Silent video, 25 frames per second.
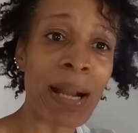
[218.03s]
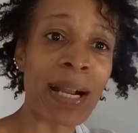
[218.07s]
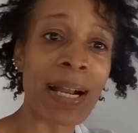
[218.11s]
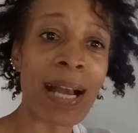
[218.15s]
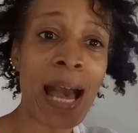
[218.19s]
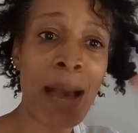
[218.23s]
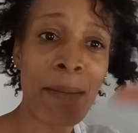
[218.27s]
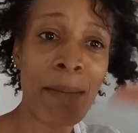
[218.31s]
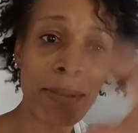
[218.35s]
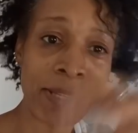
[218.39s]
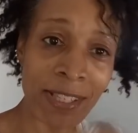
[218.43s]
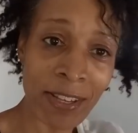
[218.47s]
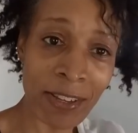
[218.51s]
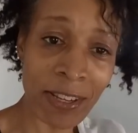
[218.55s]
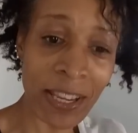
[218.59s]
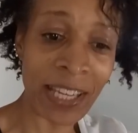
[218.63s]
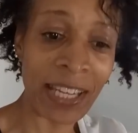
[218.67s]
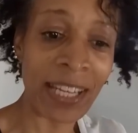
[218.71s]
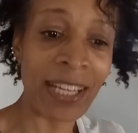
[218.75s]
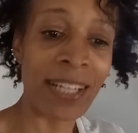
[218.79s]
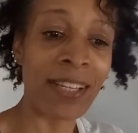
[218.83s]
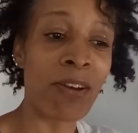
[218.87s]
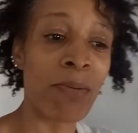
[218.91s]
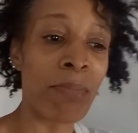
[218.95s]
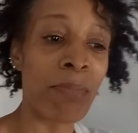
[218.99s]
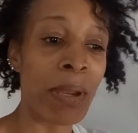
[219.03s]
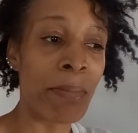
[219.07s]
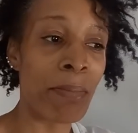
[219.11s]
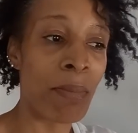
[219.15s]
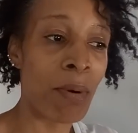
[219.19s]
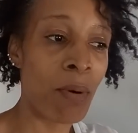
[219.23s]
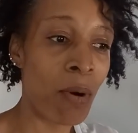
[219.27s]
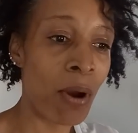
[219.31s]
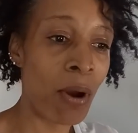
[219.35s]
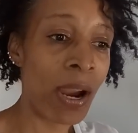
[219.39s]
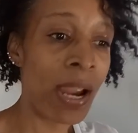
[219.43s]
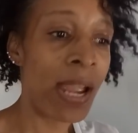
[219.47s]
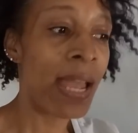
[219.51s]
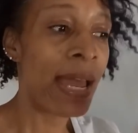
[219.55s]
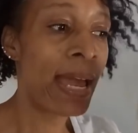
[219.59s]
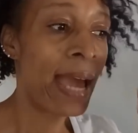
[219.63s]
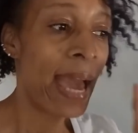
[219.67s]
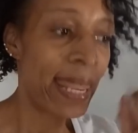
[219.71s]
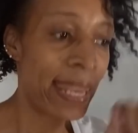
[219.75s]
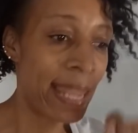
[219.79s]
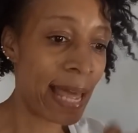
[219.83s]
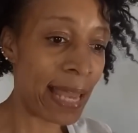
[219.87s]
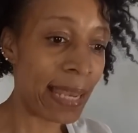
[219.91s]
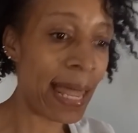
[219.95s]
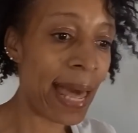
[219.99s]
My comments are getting a little bit more,
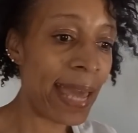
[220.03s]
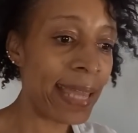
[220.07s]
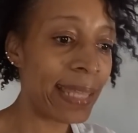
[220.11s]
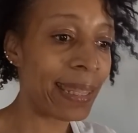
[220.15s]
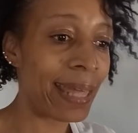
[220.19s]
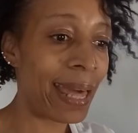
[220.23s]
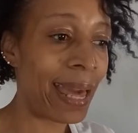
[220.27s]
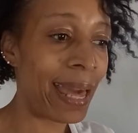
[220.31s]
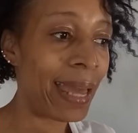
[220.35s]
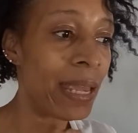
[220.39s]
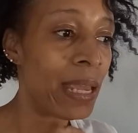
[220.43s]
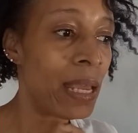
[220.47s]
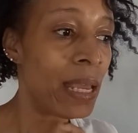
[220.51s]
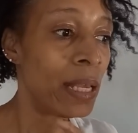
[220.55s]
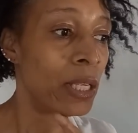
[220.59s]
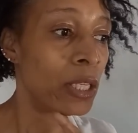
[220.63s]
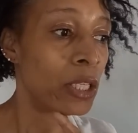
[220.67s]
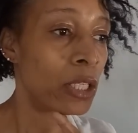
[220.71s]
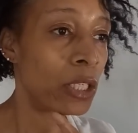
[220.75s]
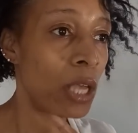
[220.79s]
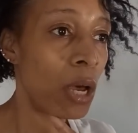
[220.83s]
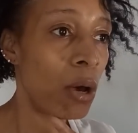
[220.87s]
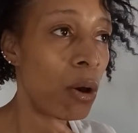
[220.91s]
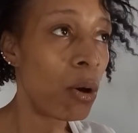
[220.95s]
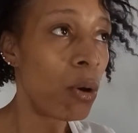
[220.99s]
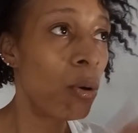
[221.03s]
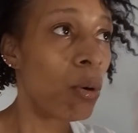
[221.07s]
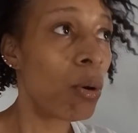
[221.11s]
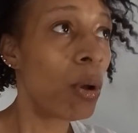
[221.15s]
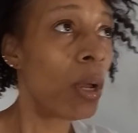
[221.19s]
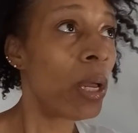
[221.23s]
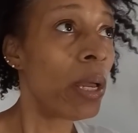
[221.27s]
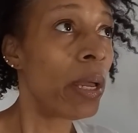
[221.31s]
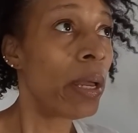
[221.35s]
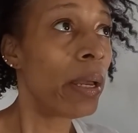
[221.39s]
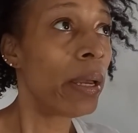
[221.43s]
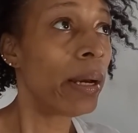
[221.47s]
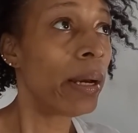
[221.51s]
and I like that. So,